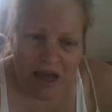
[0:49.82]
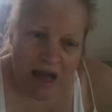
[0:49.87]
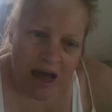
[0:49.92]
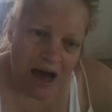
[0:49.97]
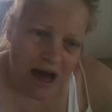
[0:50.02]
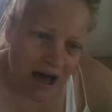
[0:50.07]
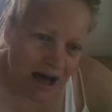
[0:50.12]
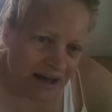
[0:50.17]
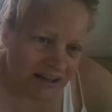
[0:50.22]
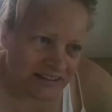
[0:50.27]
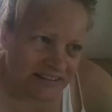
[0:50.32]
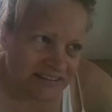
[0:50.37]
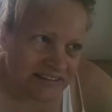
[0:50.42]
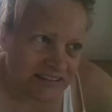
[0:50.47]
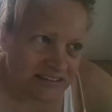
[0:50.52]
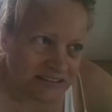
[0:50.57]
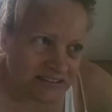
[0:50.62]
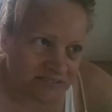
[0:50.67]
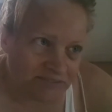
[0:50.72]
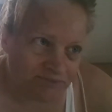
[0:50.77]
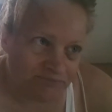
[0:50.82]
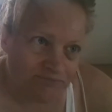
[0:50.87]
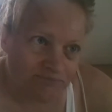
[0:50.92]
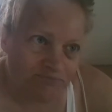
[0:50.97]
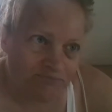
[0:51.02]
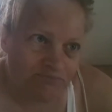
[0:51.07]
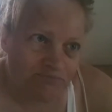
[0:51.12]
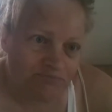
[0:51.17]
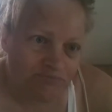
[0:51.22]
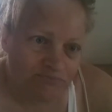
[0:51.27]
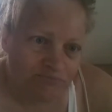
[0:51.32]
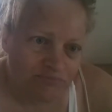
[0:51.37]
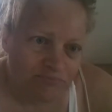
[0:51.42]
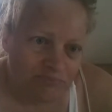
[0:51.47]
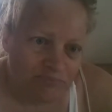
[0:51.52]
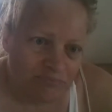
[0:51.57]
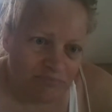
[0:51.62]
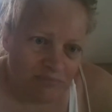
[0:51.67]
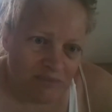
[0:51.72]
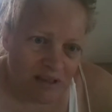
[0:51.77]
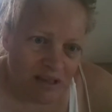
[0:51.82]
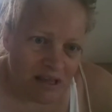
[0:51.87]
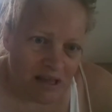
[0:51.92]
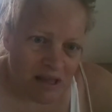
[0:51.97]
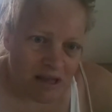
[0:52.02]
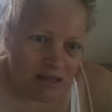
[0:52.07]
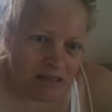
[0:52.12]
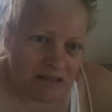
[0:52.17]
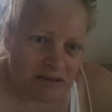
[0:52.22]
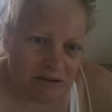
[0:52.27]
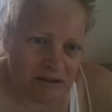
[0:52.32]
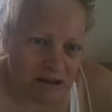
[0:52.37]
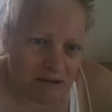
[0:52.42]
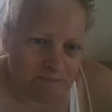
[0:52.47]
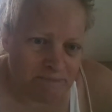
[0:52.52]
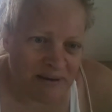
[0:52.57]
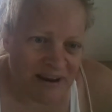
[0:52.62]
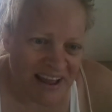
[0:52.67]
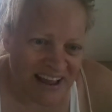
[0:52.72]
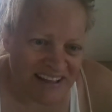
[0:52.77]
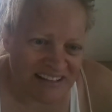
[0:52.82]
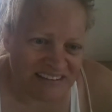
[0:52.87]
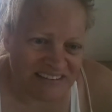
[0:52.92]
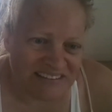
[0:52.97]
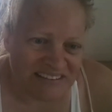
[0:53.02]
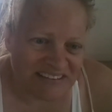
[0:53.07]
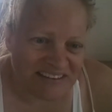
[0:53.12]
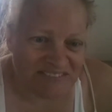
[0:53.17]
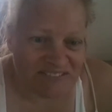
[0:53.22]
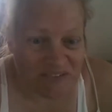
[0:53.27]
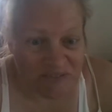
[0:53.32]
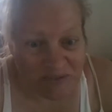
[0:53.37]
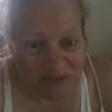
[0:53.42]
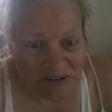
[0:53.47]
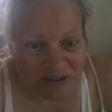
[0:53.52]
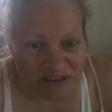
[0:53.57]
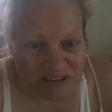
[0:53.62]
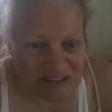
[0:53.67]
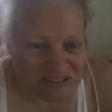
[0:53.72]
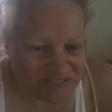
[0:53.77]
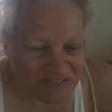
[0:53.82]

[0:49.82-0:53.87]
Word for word: Also, the complainers of the world.